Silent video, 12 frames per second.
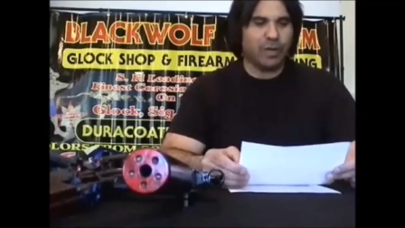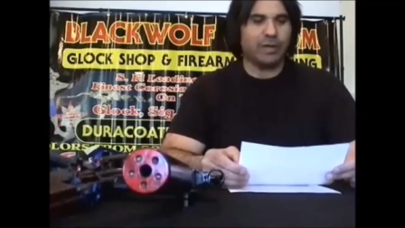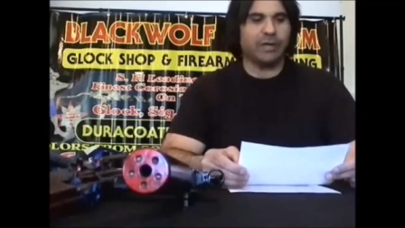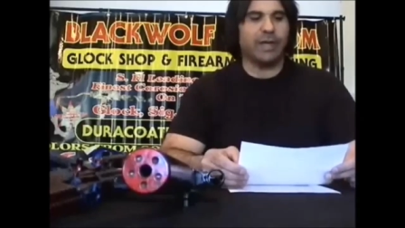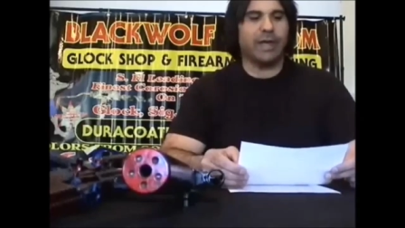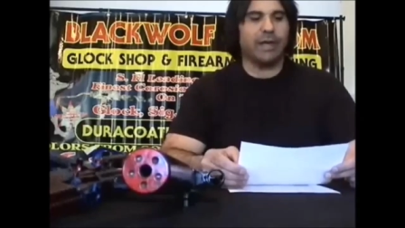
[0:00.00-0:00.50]

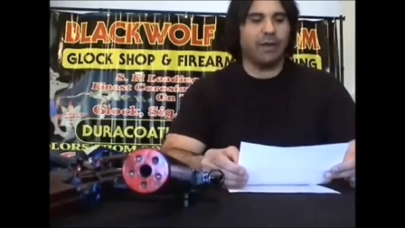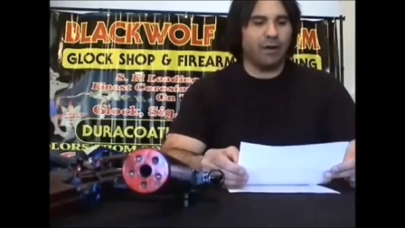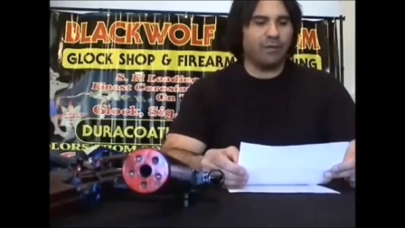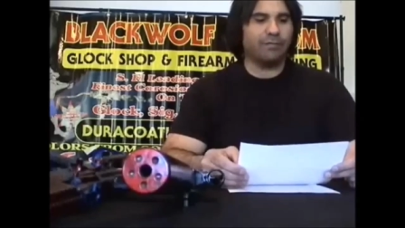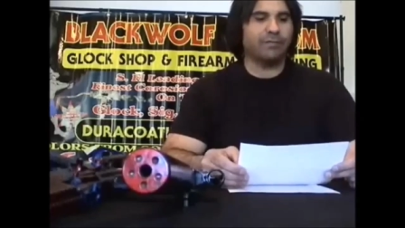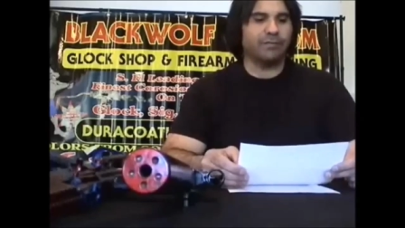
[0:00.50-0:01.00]
trade an
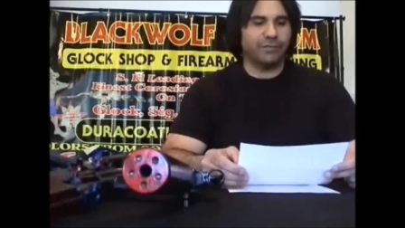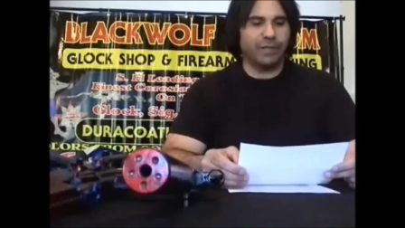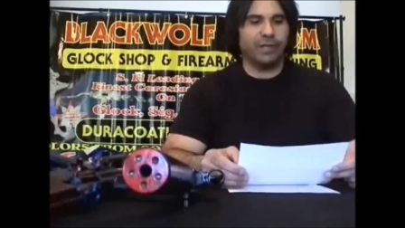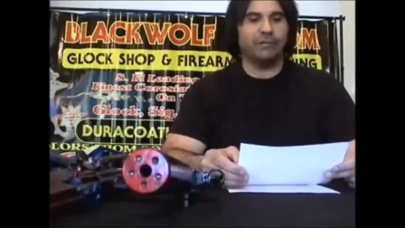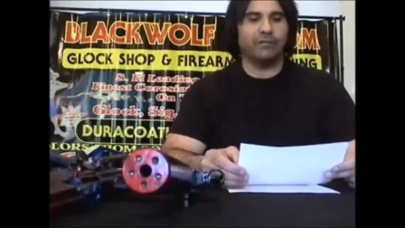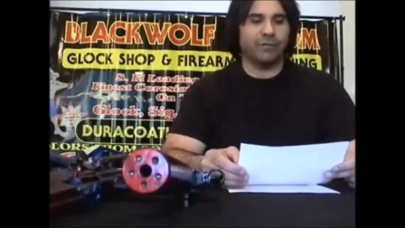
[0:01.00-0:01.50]

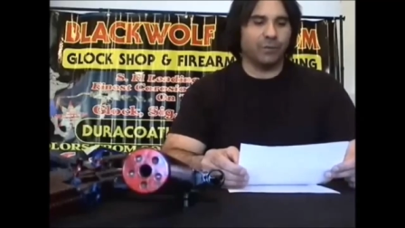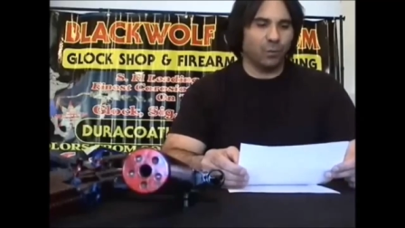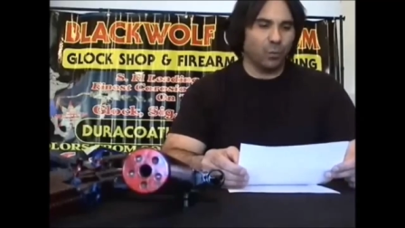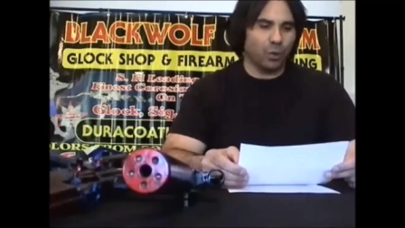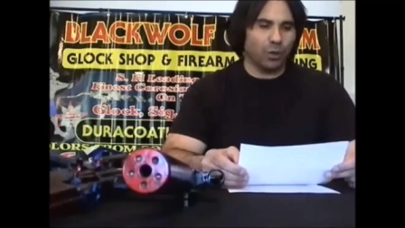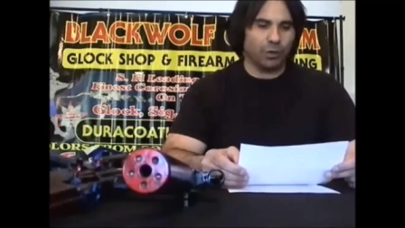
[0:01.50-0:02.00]
AR-15 for
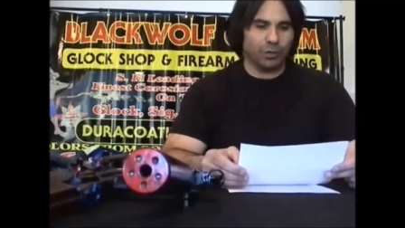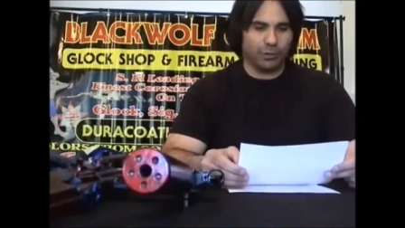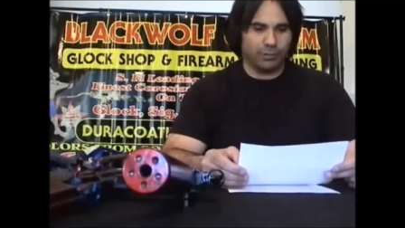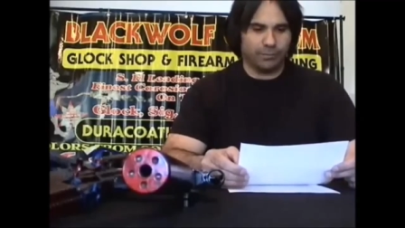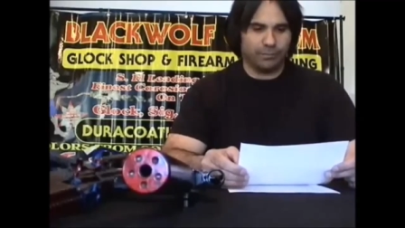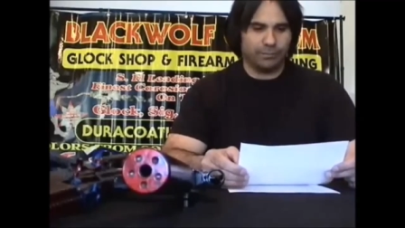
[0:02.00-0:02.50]
the
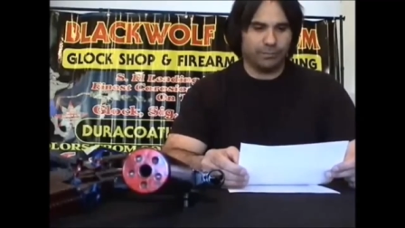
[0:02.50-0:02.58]
work.